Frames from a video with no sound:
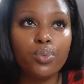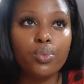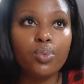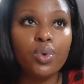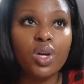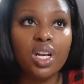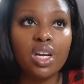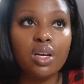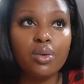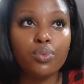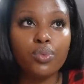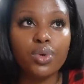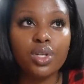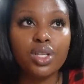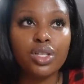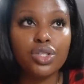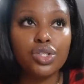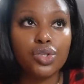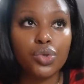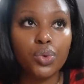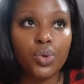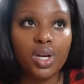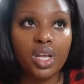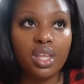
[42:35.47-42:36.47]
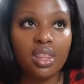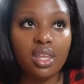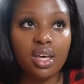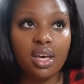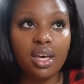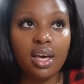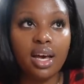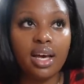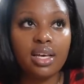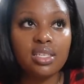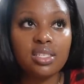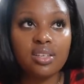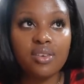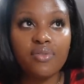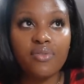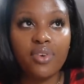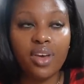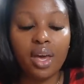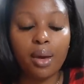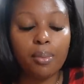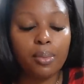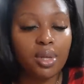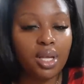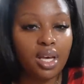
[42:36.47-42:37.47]
We didn't really do anything as a
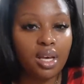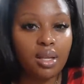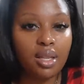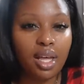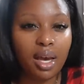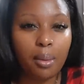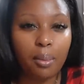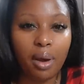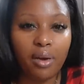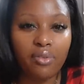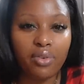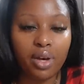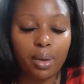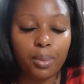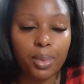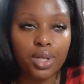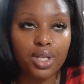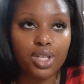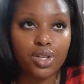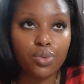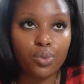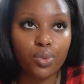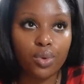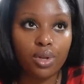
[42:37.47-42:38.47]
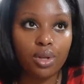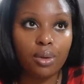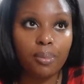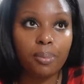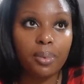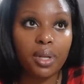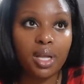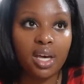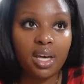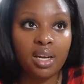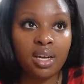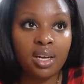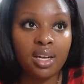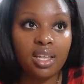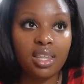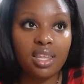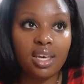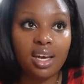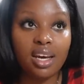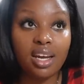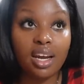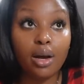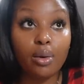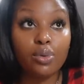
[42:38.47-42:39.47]
family. Like my family didn't really plan
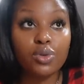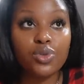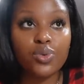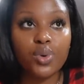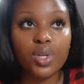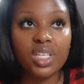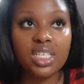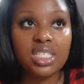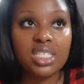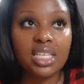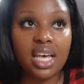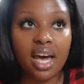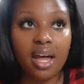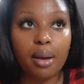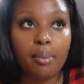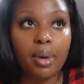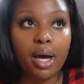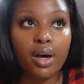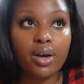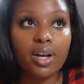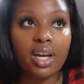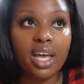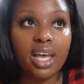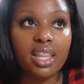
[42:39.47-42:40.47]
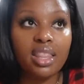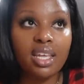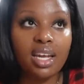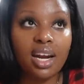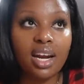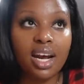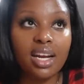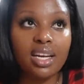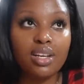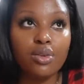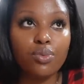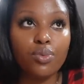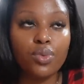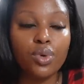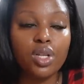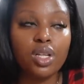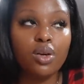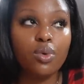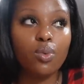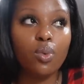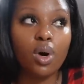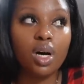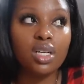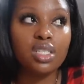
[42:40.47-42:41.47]
anything, and I was really sad about it. And then I didn't really
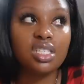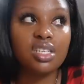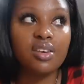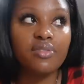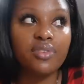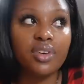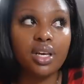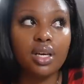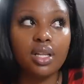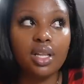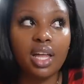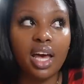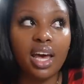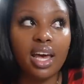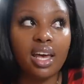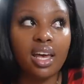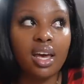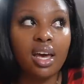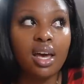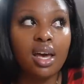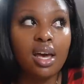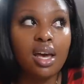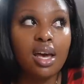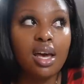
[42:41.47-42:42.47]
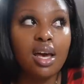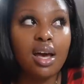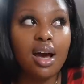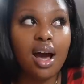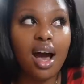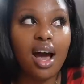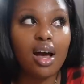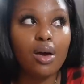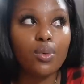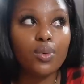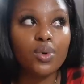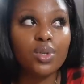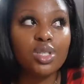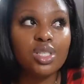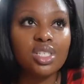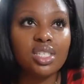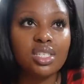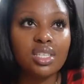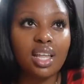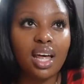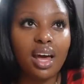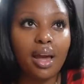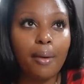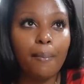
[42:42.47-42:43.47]
want to feel like I was
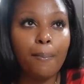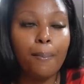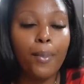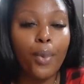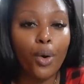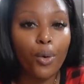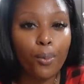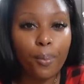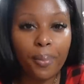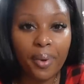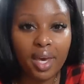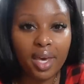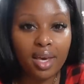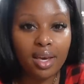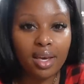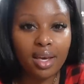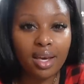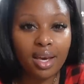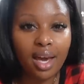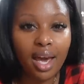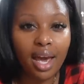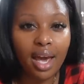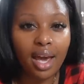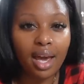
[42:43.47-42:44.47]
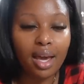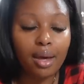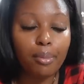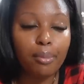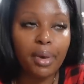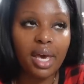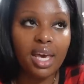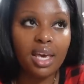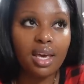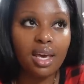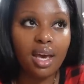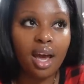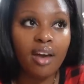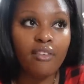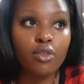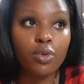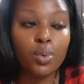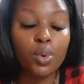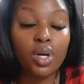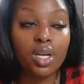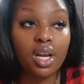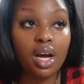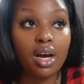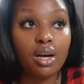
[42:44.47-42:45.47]
like moping and making
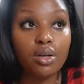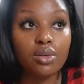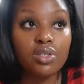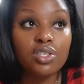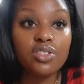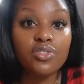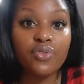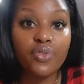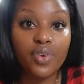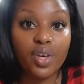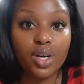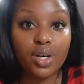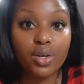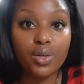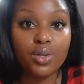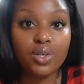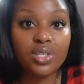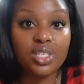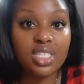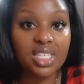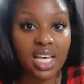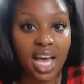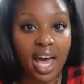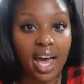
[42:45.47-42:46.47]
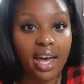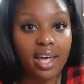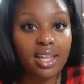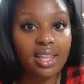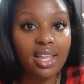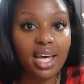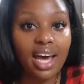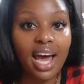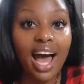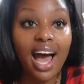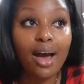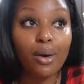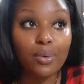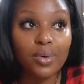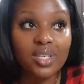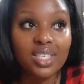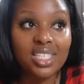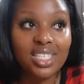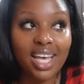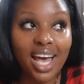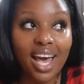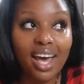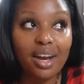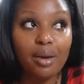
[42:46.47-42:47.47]
everyone else feel sad that I was
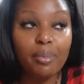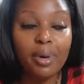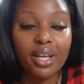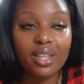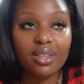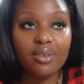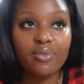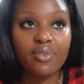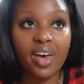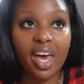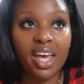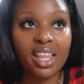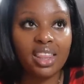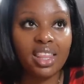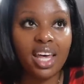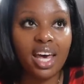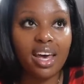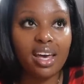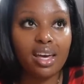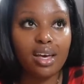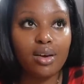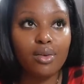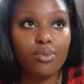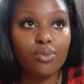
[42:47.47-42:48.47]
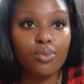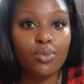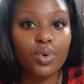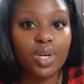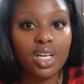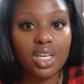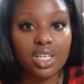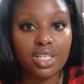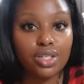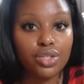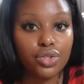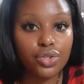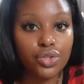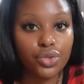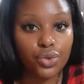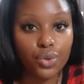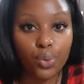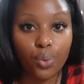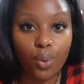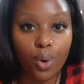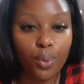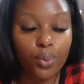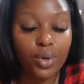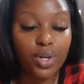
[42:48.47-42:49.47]
sad about the fact that we didn't do
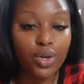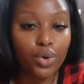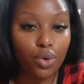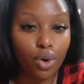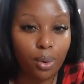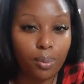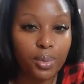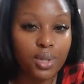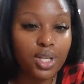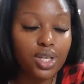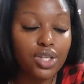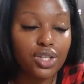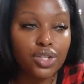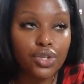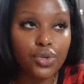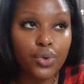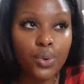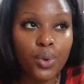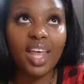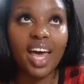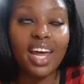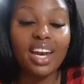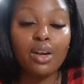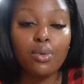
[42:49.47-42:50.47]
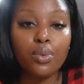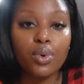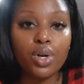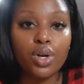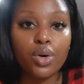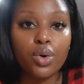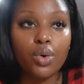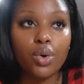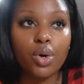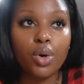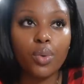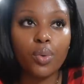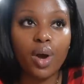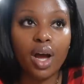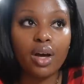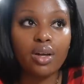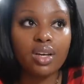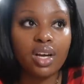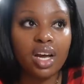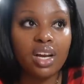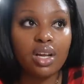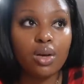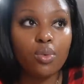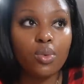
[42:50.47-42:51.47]
what we normally do. I didn't want to go around
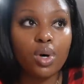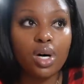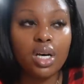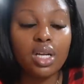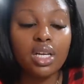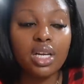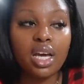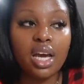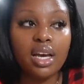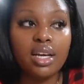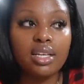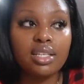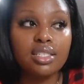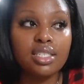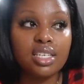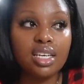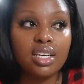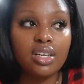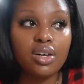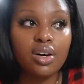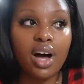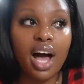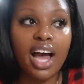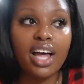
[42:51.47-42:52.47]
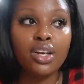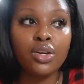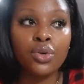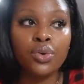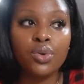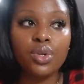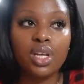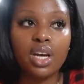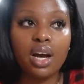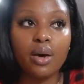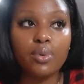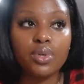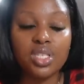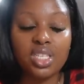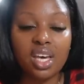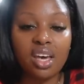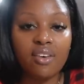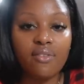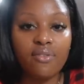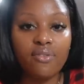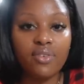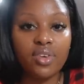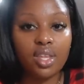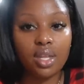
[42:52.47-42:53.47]
anyone until I knew that I was like
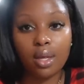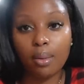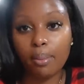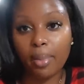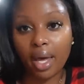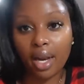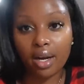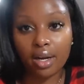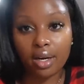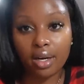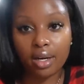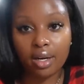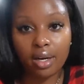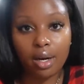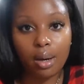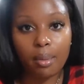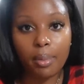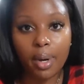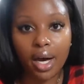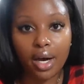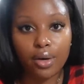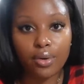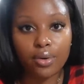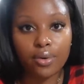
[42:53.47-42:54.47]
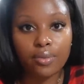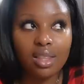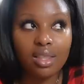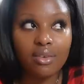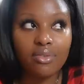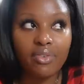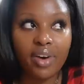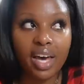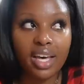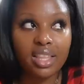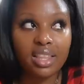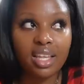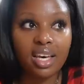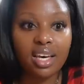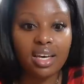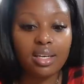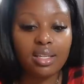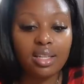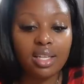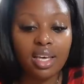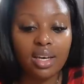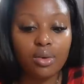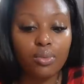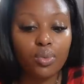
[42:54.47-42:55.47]
feeling better about the fact that
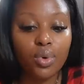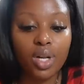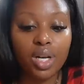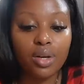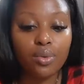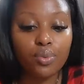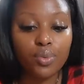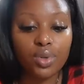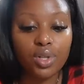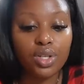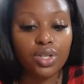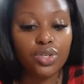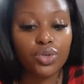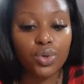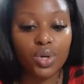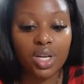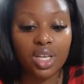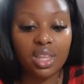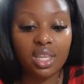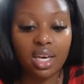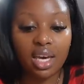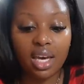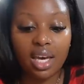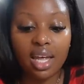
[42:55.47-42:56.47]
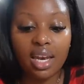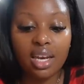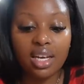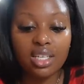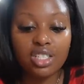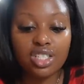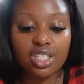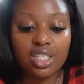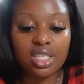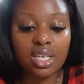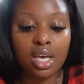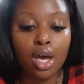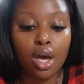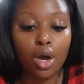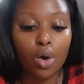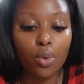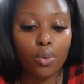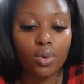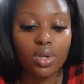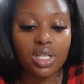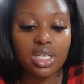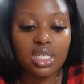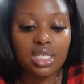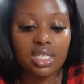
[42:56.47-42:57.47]
like we didn't really do anything. And it just
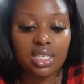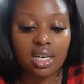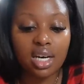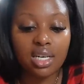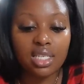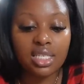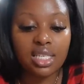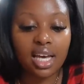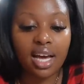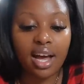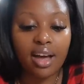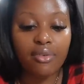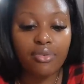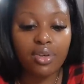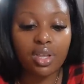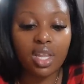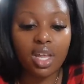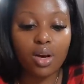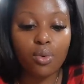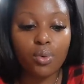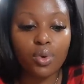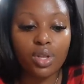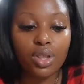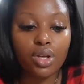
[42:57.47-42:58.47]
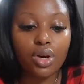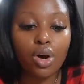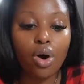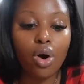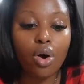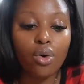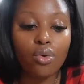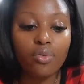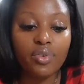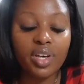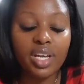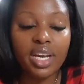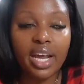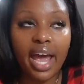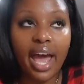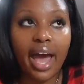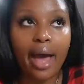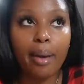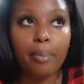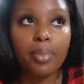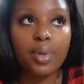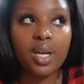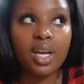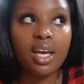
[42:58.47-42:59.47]
really sucks. Like I feel like with COVID
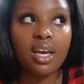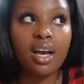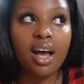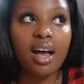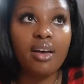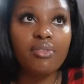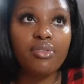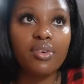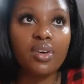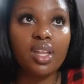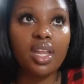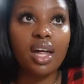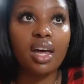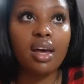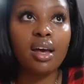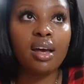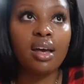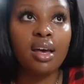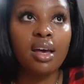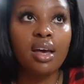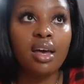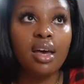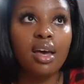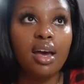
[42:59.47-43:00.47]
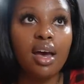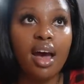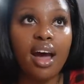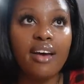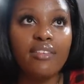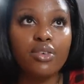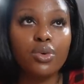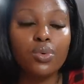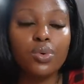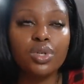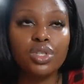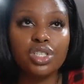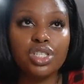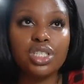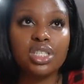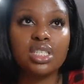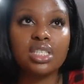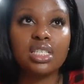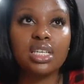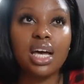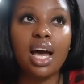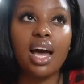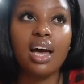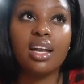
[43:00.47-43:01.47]
happening, I feel like everyone
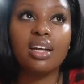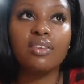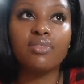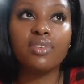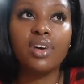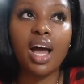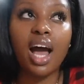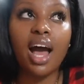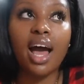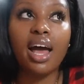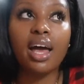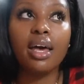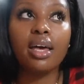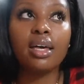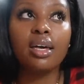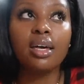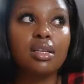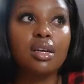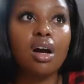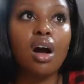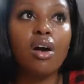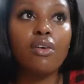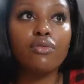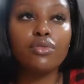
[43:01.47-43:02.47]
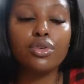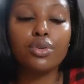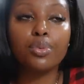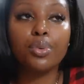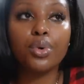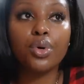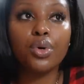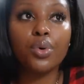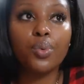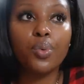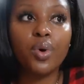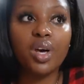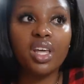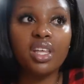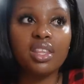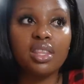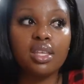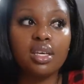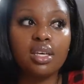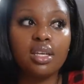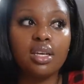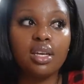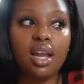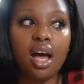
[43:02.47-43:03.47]
just kind of got comfortable with
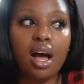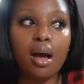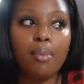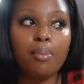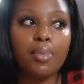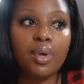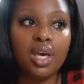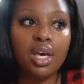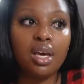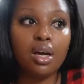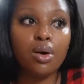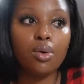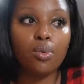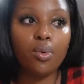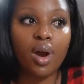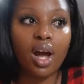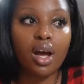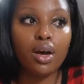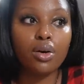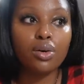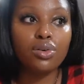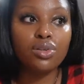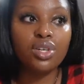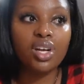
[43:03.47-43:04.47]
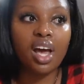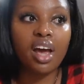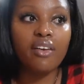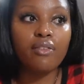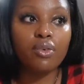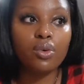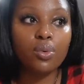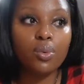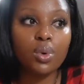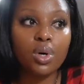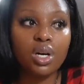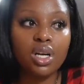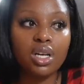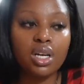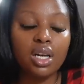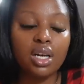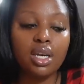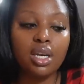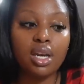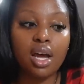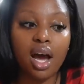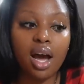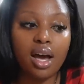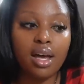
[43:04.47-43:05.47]
not being around everyone
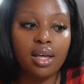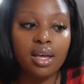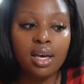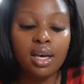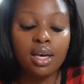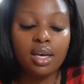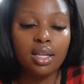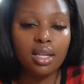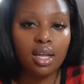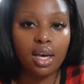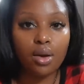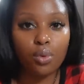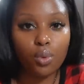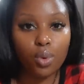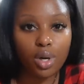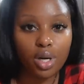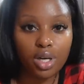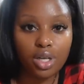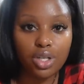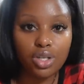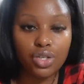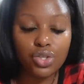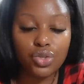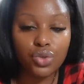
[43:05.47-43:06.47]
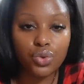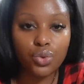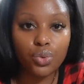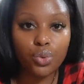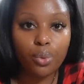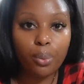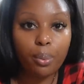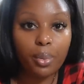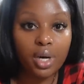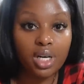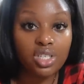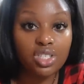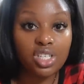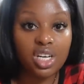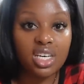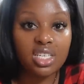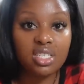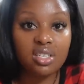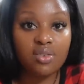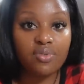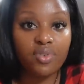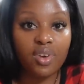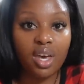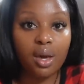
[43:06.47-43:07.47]
and not like wanting to do much as
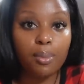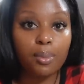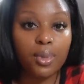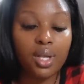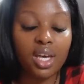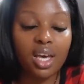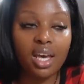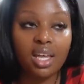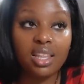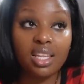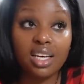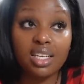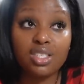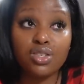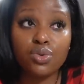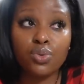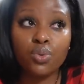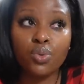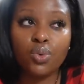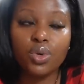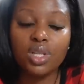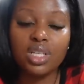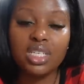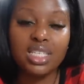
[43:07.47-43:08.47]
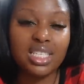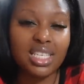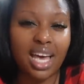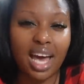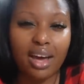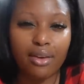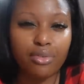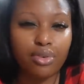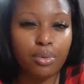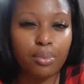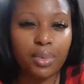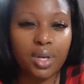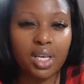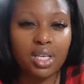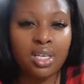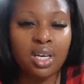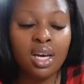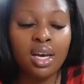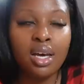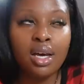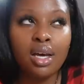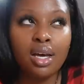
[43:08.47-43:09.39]
a family. And that's really sad for me.